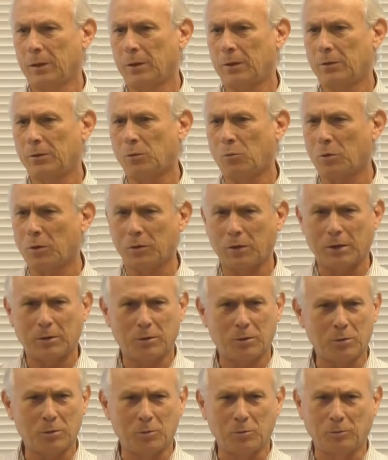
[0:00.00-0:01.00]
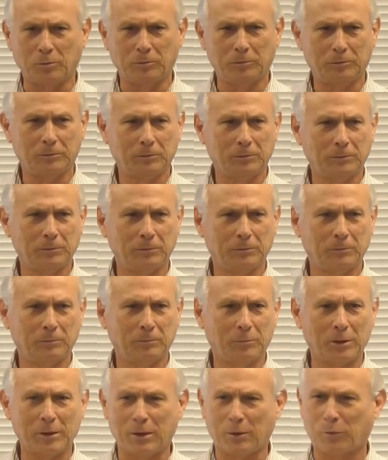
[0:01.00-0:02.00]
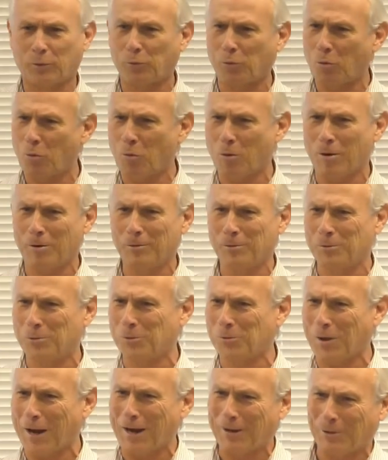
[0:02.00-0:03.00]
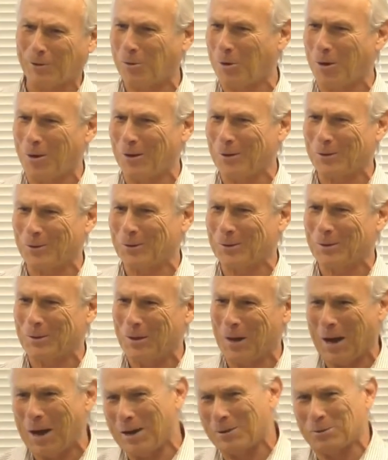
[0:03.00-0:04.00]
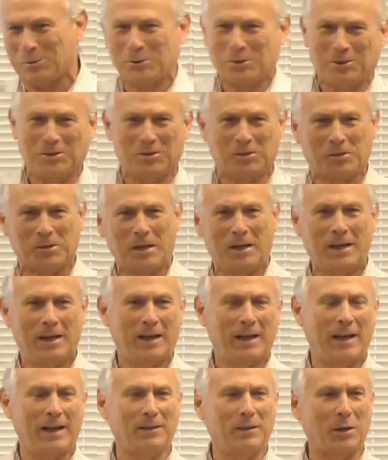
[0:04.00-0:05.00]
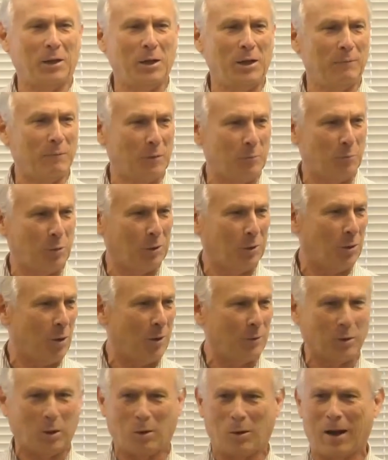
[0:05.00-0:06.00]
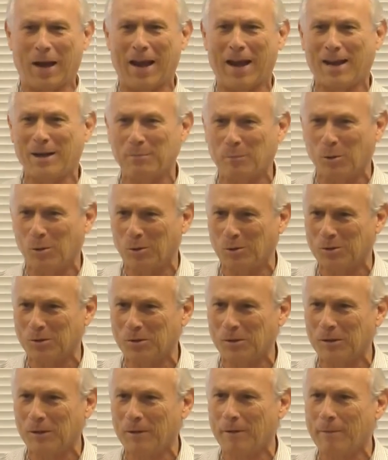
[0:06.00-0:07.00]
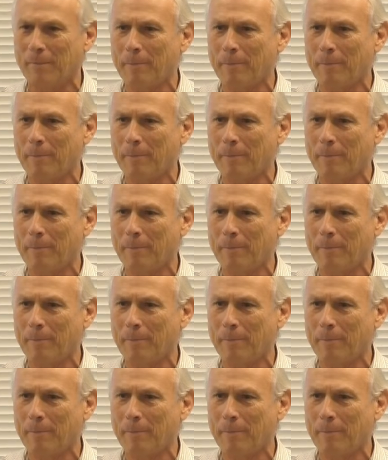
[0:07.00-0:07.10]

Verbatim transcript: And so, what do they do? Well, they throw on sackcloth and ashes, and they even put it on their animals.